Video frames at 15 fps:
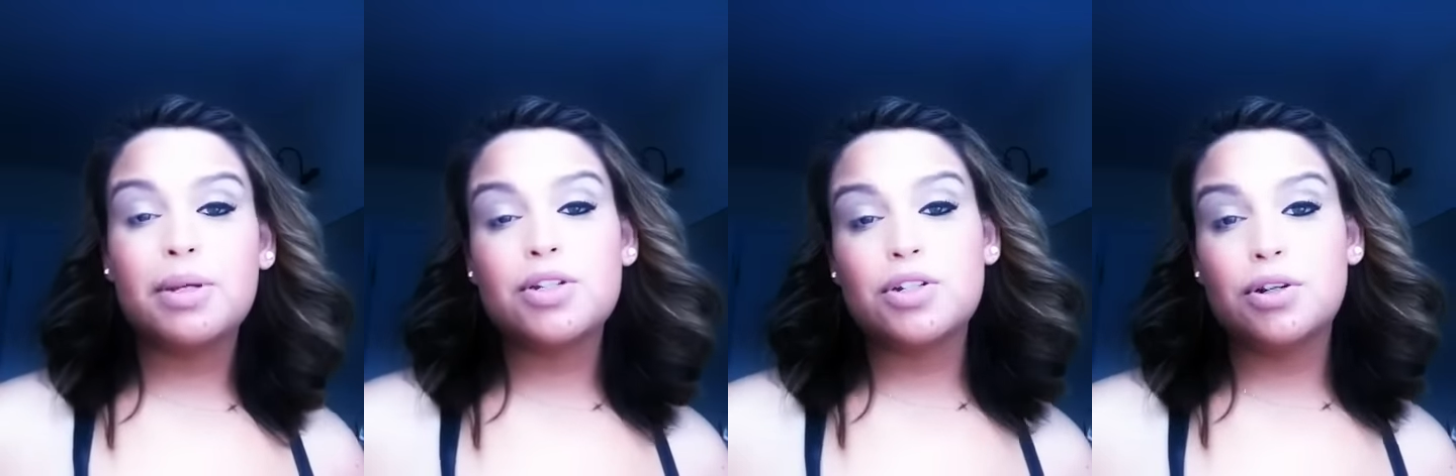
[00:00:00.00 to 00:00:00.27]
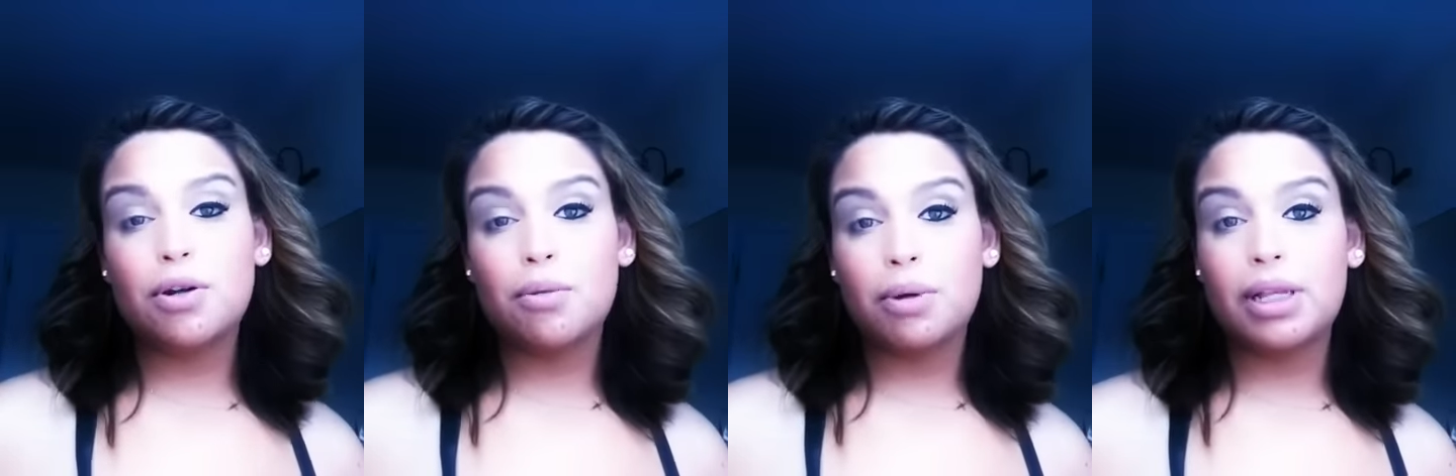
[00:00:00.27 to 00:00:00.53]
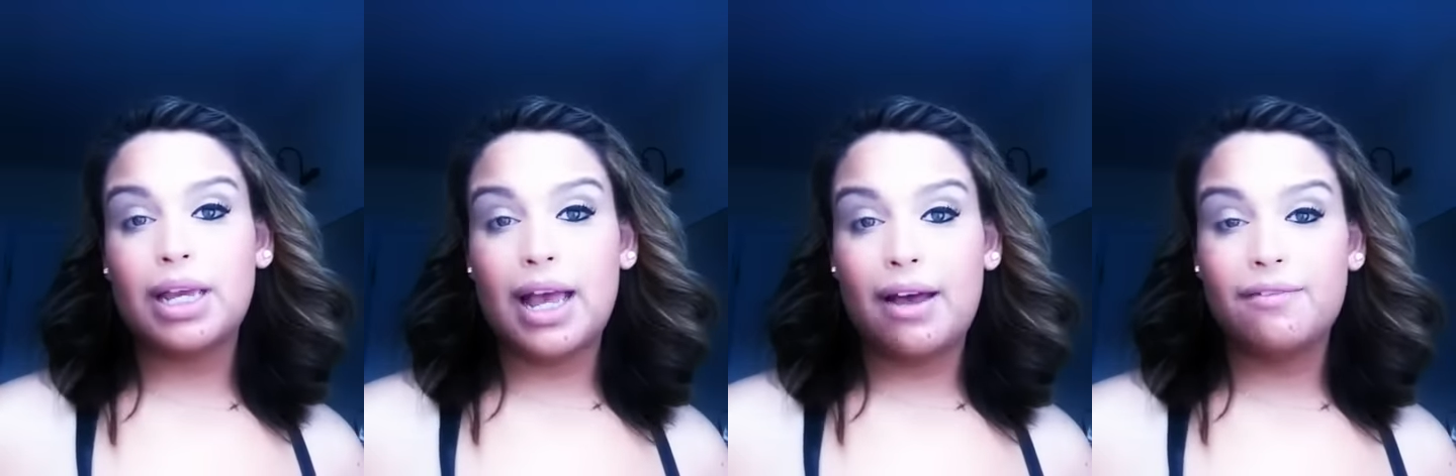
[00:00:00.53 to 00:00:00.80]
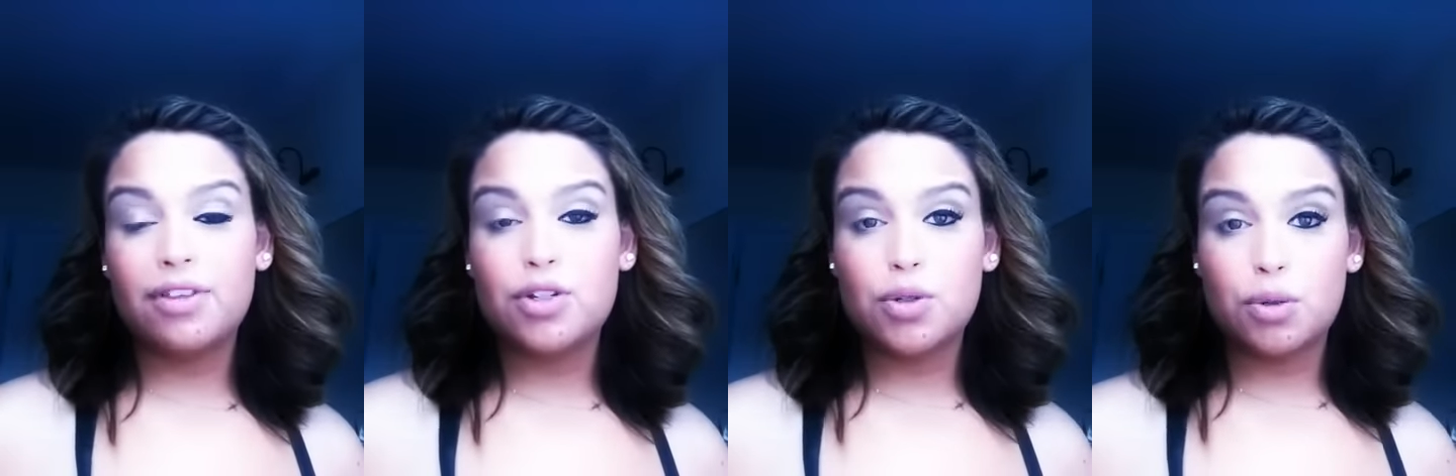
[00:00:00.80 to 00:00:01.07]
but you don't really
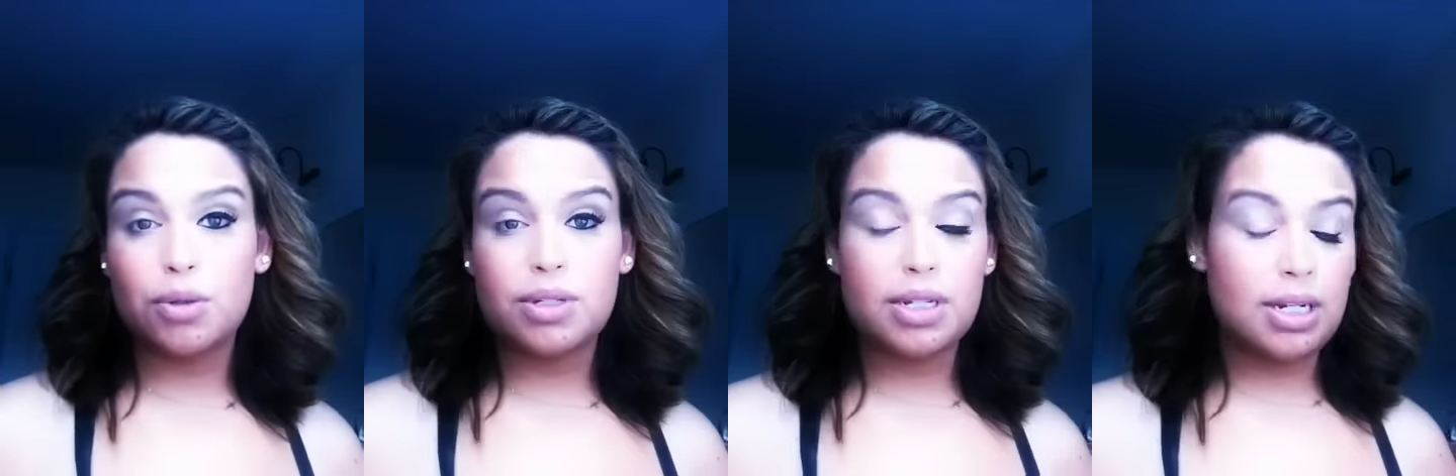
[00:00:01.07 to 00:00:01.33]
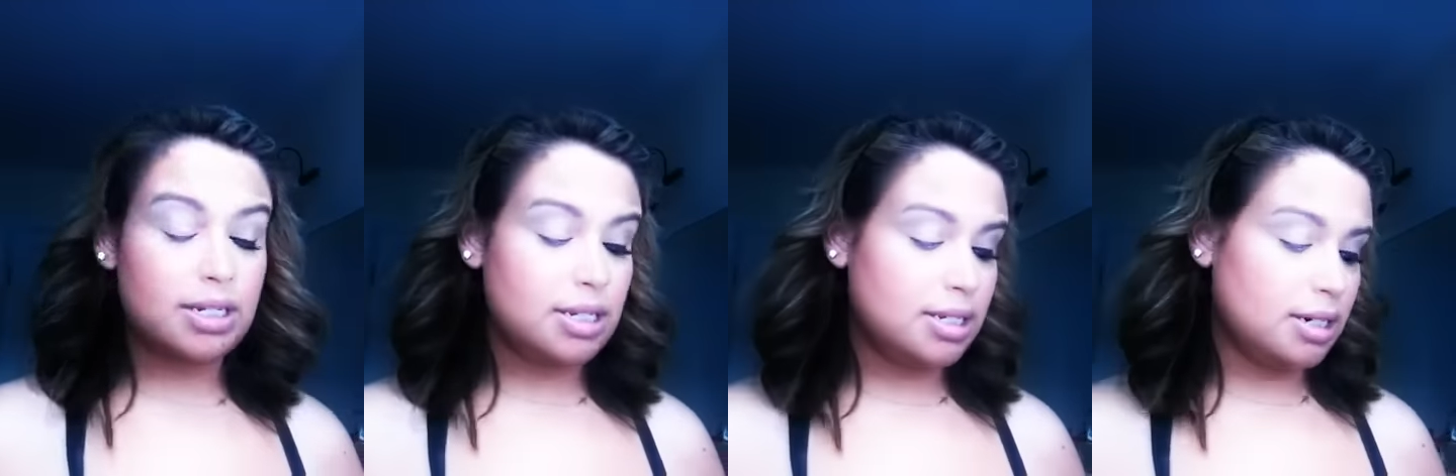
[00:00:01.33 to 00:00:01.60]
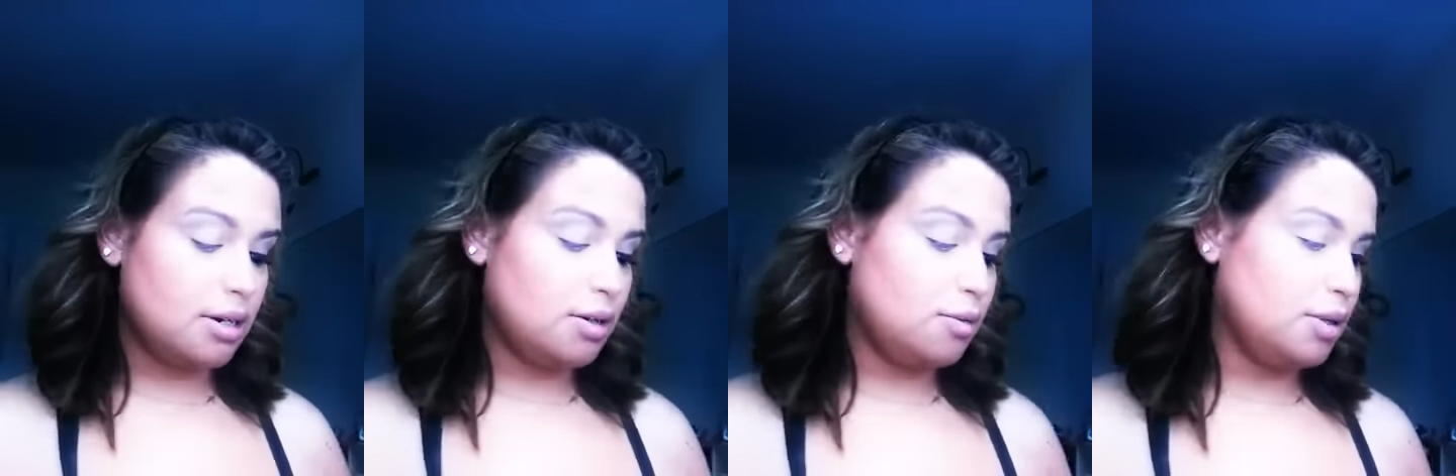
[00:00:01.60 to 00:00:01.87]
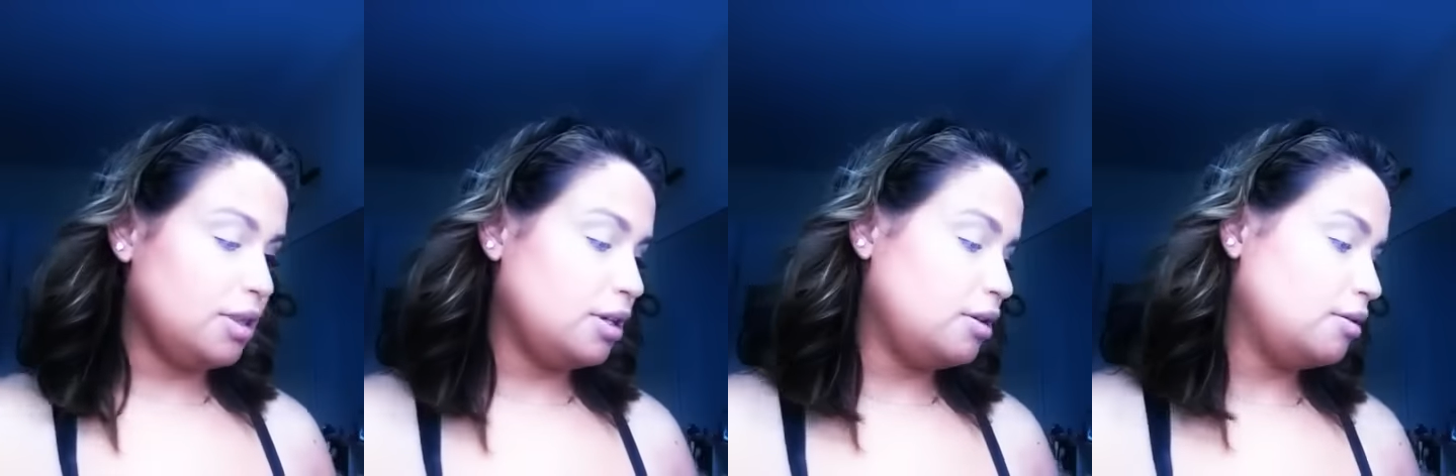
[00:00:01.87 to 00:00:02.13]
have the tools necessary
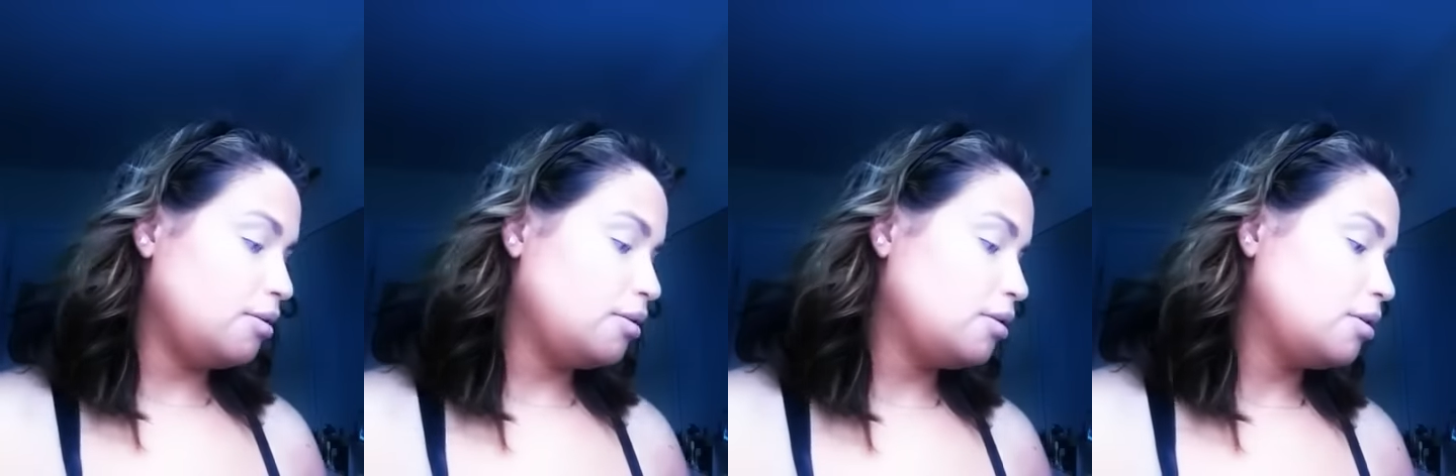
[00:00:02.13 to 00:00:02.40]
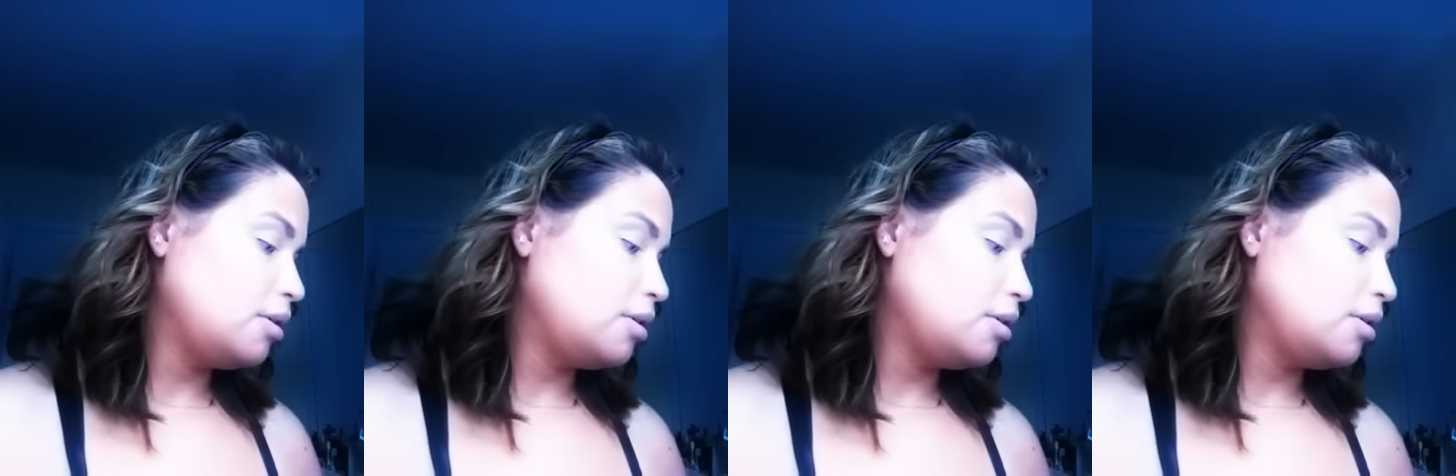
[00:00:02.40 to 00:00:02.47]
with you.